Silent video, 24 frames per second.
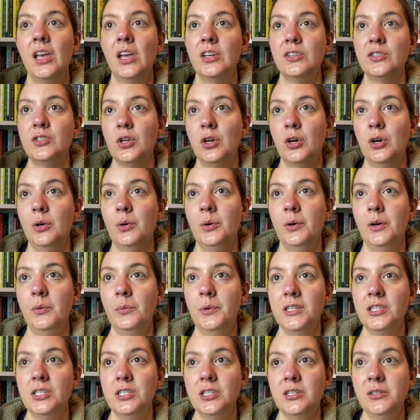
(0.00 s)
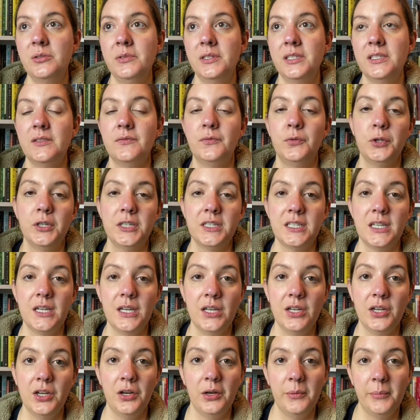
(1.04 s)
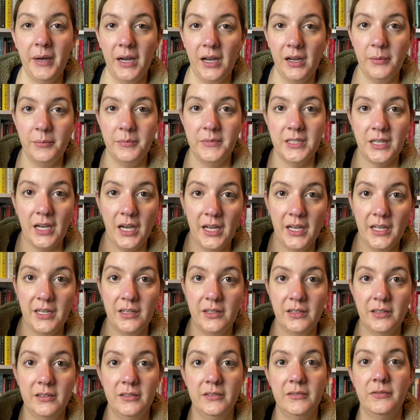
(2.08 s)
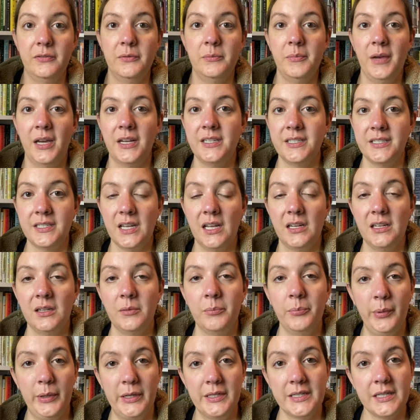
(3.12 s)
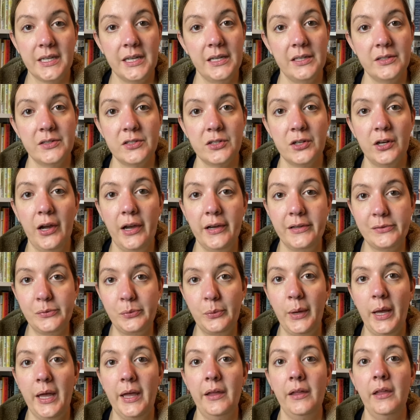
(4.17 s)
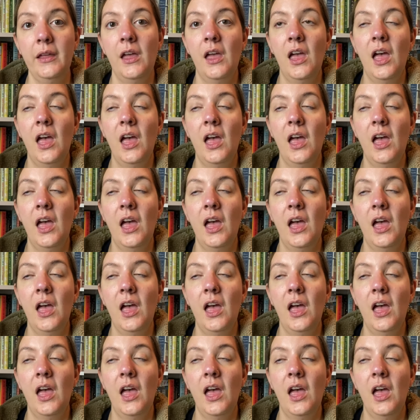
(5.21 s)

So when she was 14, her mom died of metastatic breast cancer as well.